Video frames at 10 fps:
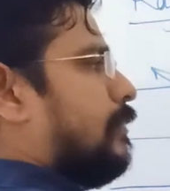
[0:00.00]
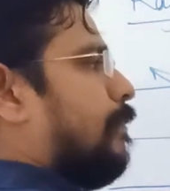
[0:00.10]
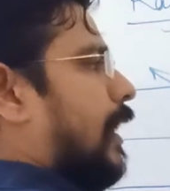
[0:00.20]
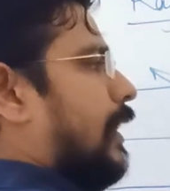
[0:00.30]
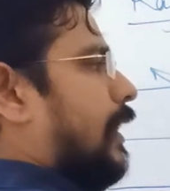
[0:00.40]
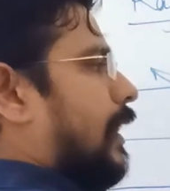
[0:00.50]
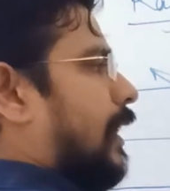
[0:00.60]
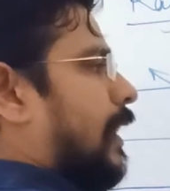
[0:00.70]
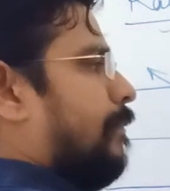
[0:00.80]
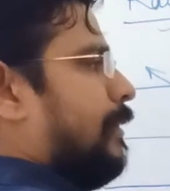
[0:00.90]
by
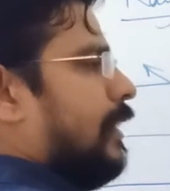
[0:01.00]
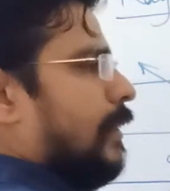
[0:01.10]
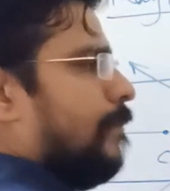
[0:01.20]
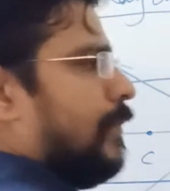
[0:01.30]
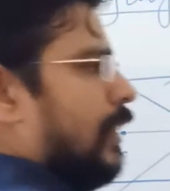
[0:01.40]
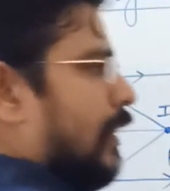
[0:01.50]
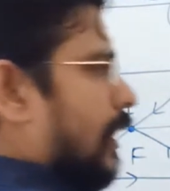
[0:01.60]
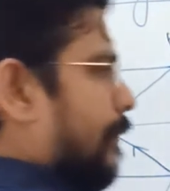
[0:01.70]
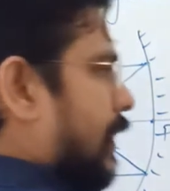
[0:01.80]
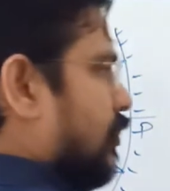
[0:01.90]
AB,
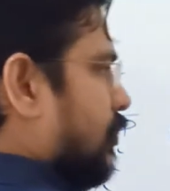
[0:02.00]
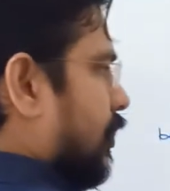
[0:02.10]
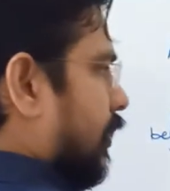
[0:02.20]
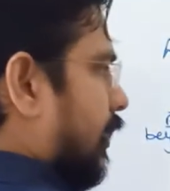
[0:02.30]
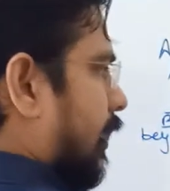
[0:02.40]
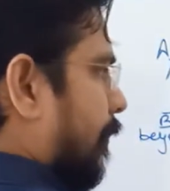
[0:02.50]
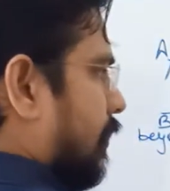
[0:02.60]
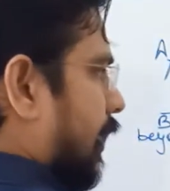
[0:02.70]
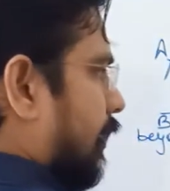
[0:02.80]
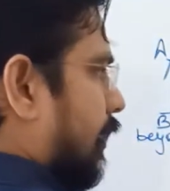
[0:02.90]
image is generally
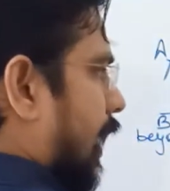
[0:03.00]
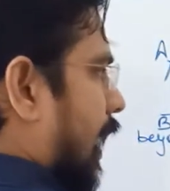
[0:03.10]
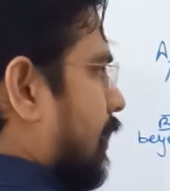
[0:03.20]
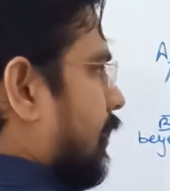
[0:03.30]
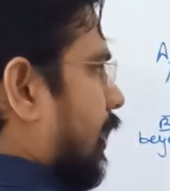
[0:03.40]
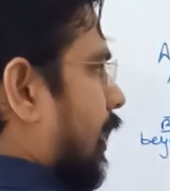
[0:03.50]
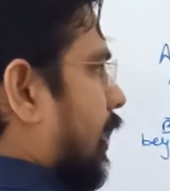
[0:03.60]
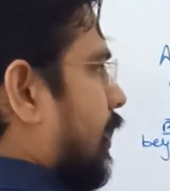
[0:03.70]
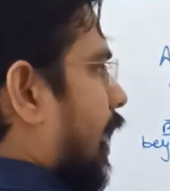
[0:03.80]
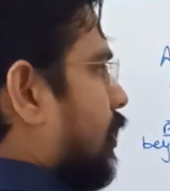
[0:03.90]
represented as A
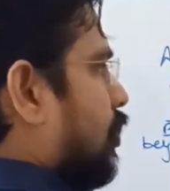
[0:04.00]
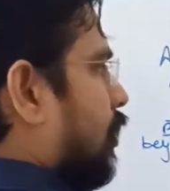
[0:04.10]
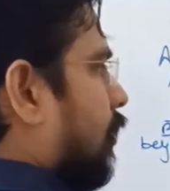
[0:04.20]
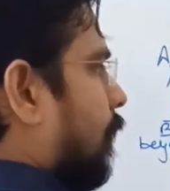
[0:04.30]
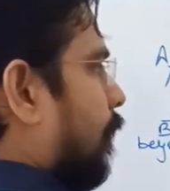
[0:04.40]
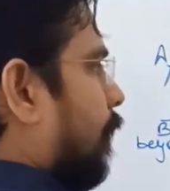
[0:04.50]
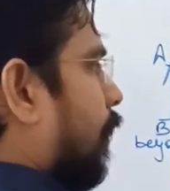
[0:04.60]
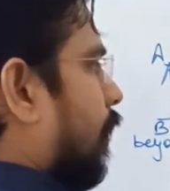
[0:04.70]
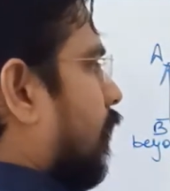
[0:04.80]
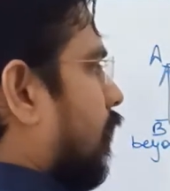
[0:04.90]
dash,
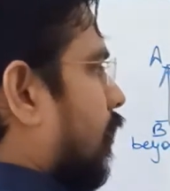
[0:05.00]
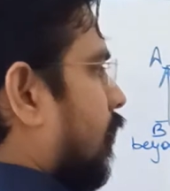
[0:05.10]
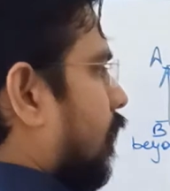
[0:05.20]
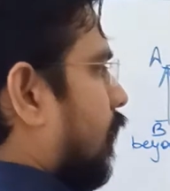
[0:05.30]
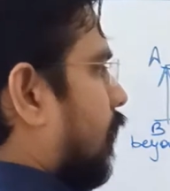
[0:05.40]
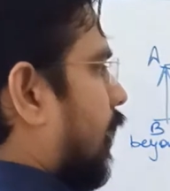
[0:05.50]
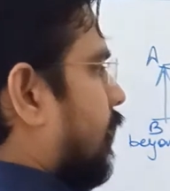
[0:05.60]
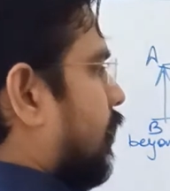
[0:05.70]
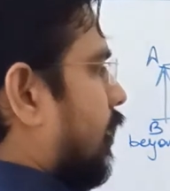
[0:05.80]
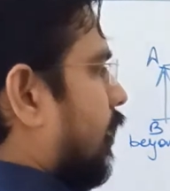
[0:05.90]
we'll write
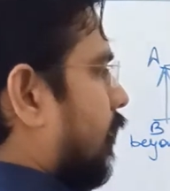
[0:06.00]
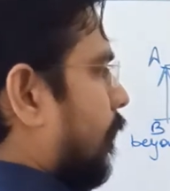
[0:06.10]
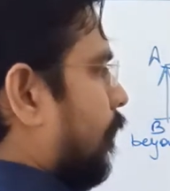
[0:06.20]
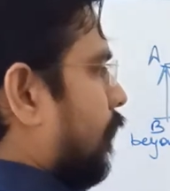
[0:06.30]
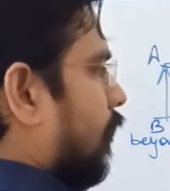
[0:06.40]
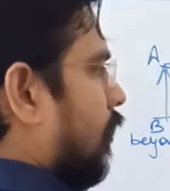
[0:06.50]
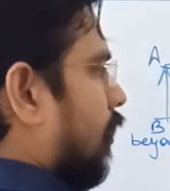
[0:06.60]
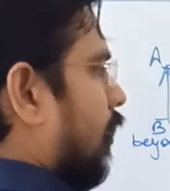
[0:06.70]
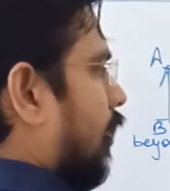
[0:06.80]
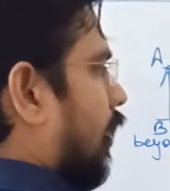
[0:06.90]
here,
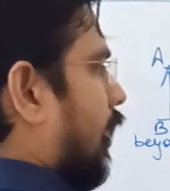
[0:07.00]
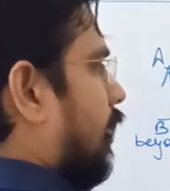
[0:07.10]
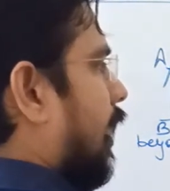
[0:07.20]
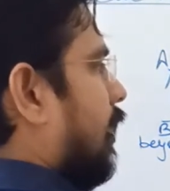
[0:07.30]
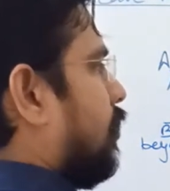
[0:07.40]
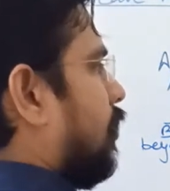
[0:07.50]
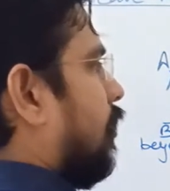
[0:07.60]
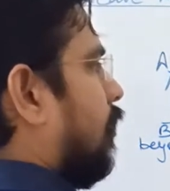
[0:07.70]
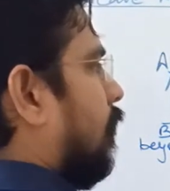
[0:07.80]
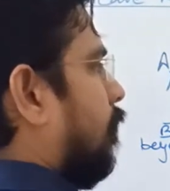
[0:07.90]
A dash,
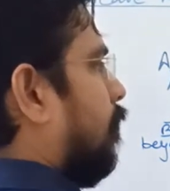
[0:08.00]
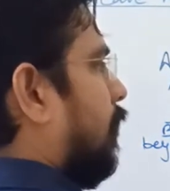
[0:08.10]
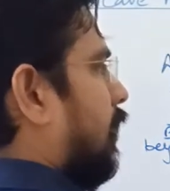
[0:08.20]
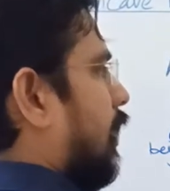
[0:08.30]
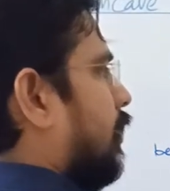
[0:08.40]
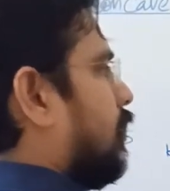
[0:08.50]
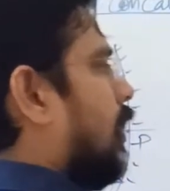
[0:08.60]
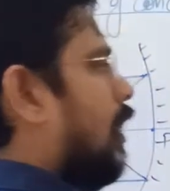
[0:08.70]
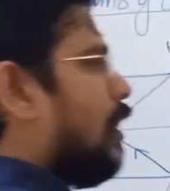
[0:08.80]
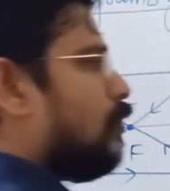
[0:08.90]
B dash.
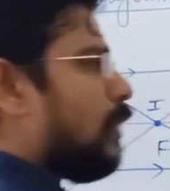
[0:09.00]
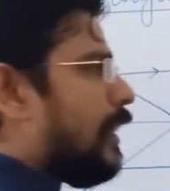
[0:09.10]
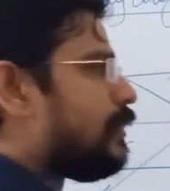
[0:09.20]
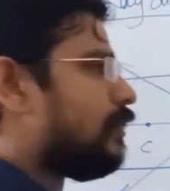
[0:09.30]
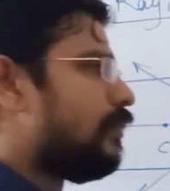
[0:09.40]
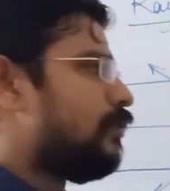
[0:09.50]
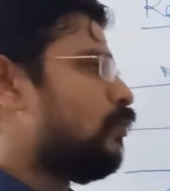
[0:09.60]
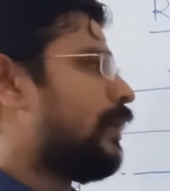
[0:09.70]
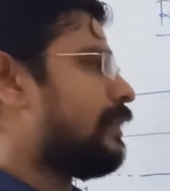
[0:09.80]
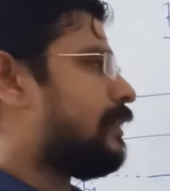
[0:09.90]
So as you
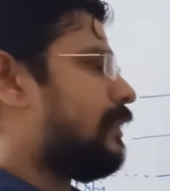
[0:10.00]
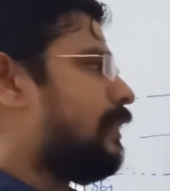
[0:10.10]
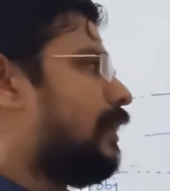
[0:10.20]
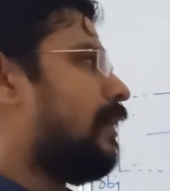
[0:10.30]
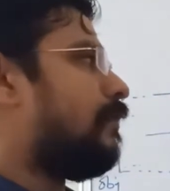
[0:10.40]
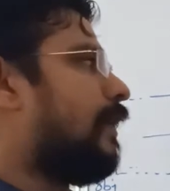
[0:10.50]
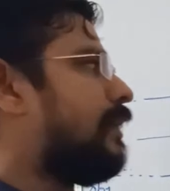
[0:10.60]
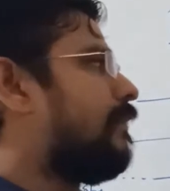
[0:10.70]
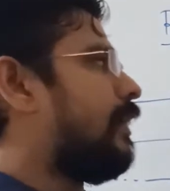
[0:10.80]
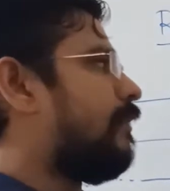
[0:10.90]
can see here very
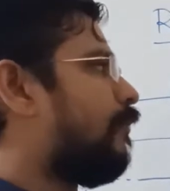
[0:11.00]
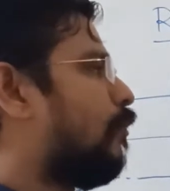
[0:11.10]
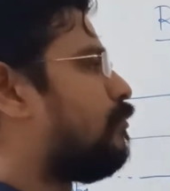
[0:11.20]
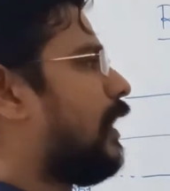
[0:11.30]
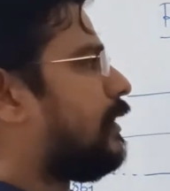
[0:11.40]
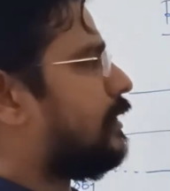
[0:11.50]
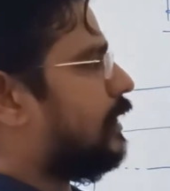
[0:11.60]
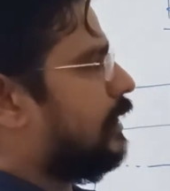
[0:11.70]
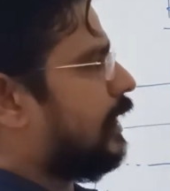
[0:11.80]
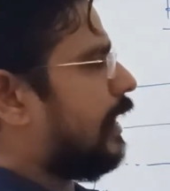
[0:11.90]
well, if object is
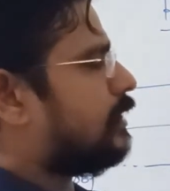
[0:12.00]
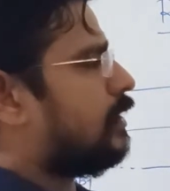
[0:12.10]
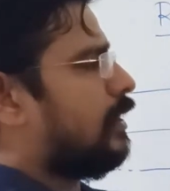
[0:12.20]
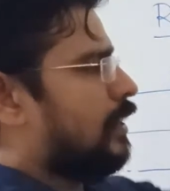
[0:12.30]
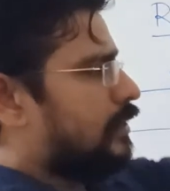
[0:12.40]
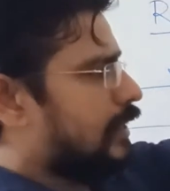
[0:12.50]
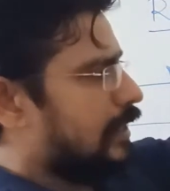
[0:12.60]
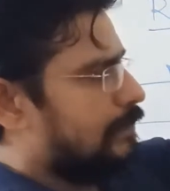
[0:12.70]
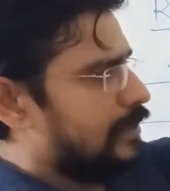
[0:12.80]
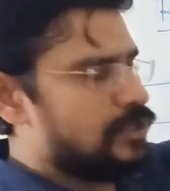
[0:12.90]
erect, then
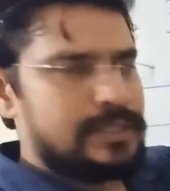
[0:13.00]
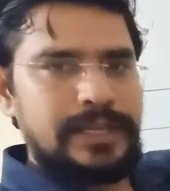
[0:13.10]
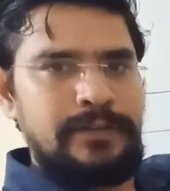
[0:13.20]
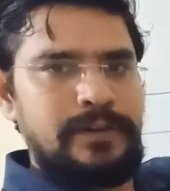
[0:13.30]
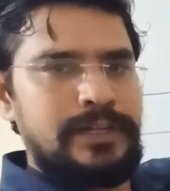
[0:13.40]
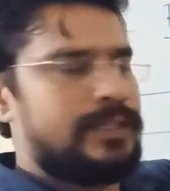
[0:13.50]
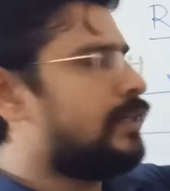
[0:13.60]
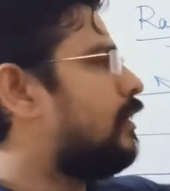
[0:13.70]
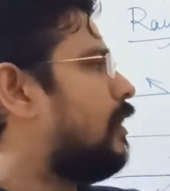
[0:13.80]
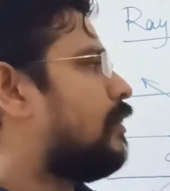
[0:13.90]
image is inverted.
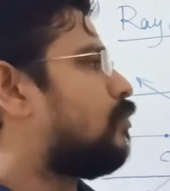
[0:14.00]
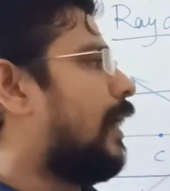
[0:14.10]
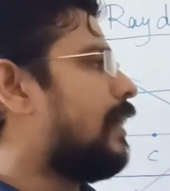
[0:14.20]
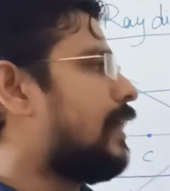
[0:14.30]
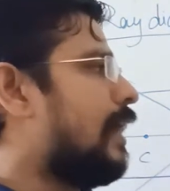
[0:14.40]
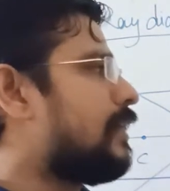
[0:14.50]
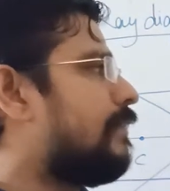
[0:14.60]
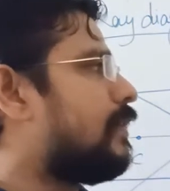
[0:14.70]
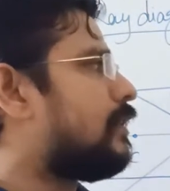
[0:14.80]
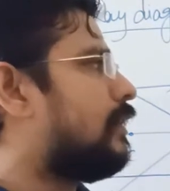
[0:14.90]
So as I was